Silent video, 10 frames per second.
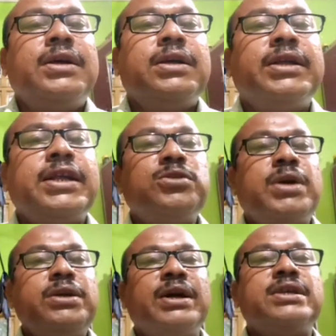That is why
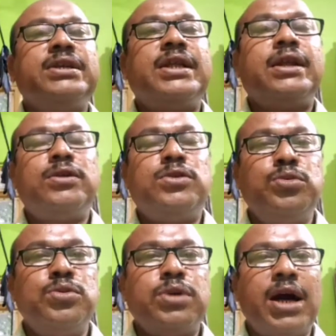you can see there are
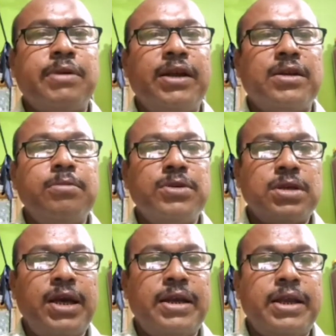2 carbon
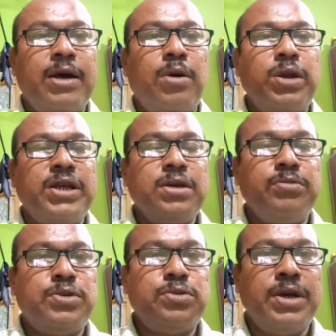atoms, and they are
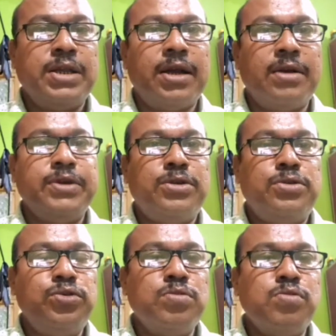holding together
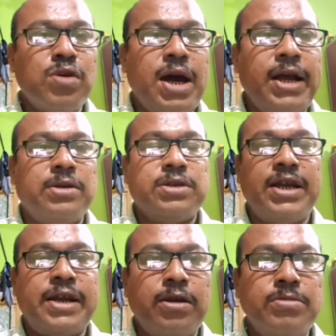with 2 more
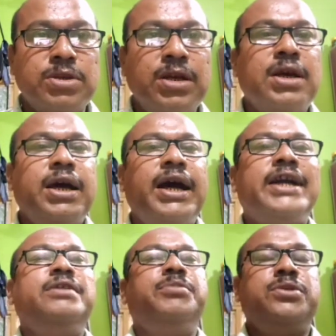hydrogen atoms, and
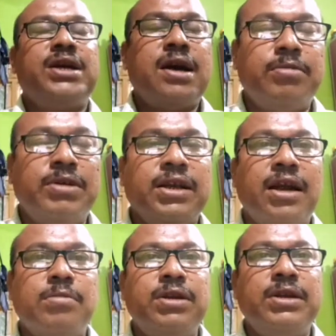in between carbon and
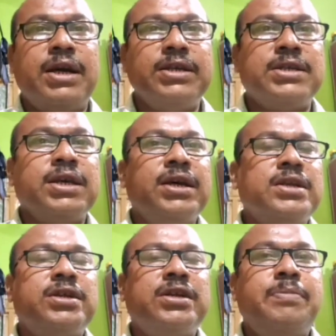carbon there is
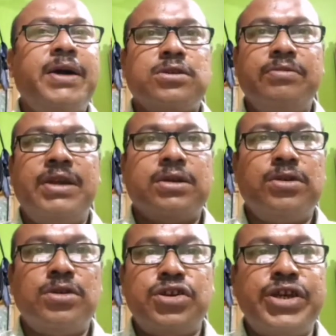3 pairs of
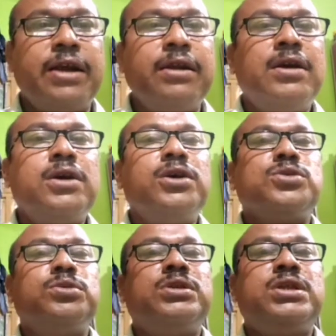electrons shared.
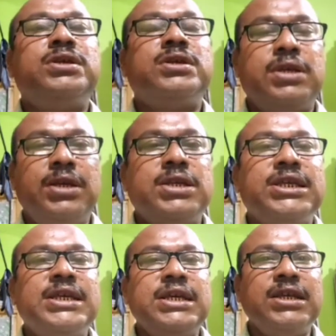So this is
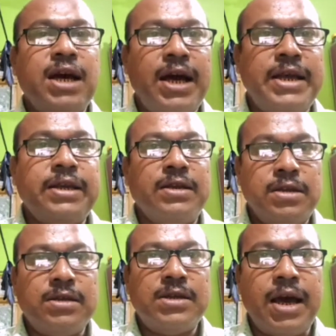
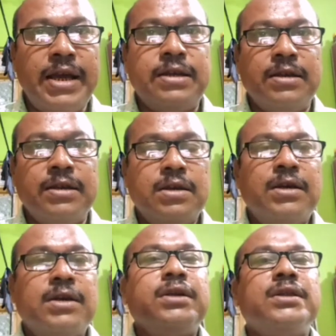ethine.
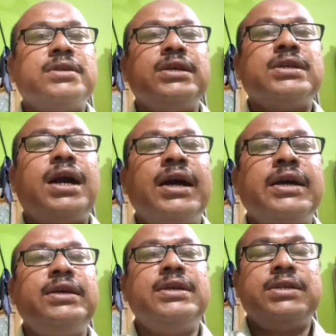This
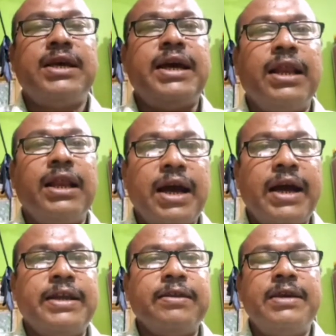ethine is
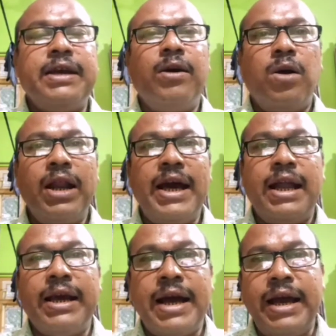alkyne. All
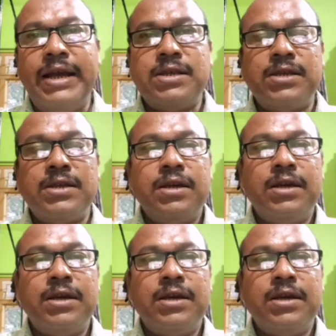alkynes